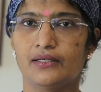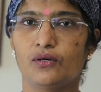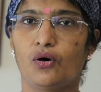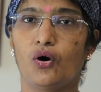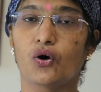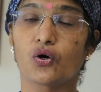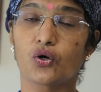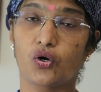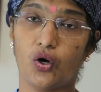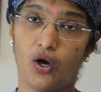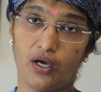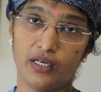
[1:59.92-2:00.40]

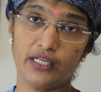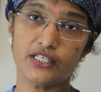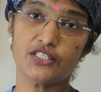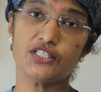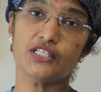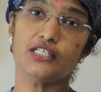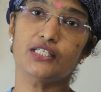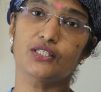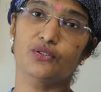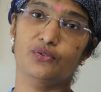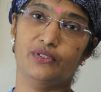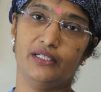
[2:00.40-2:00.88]

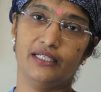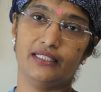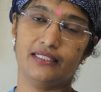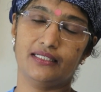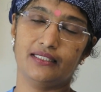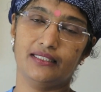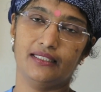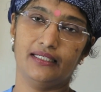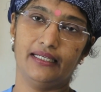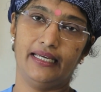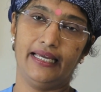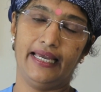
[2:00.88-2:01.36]
oncology
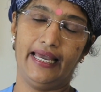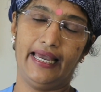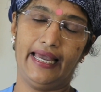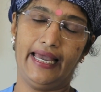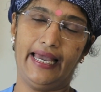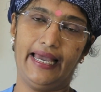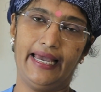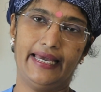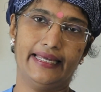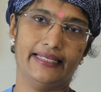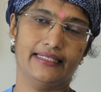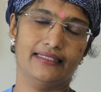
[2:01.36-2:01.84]
unit,
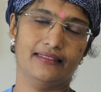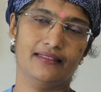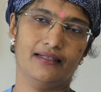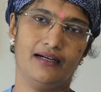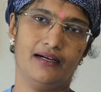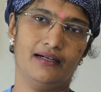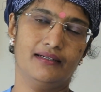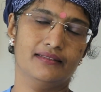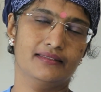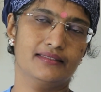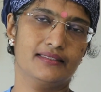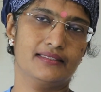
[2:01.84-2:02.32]
and
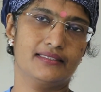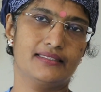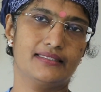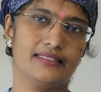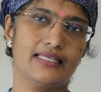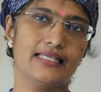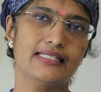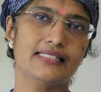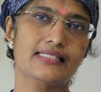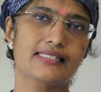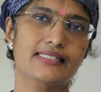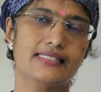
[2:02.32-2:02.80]

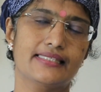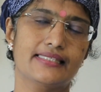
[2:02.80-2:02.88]
since